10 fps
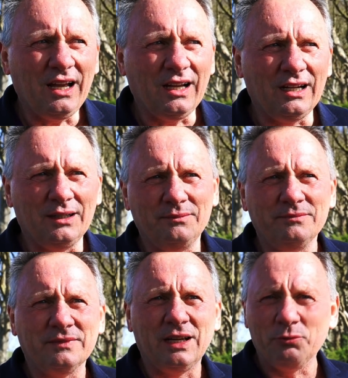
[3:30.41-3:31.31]

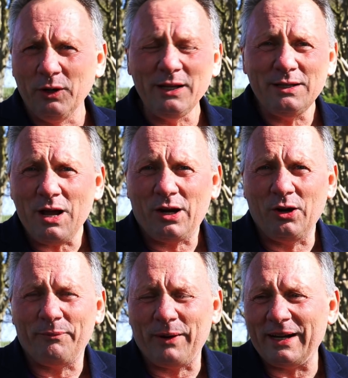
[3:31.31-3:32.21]
Um, it really uh,
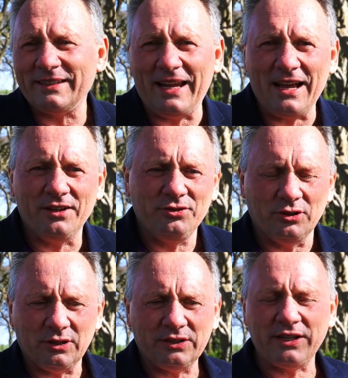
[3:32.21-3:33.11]
breaks down
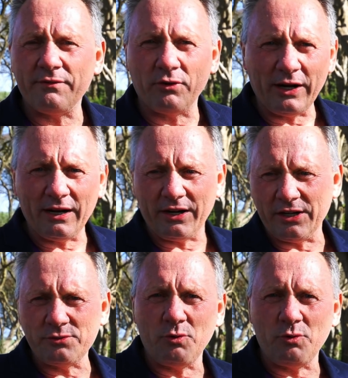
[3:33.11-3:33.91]
to several areas.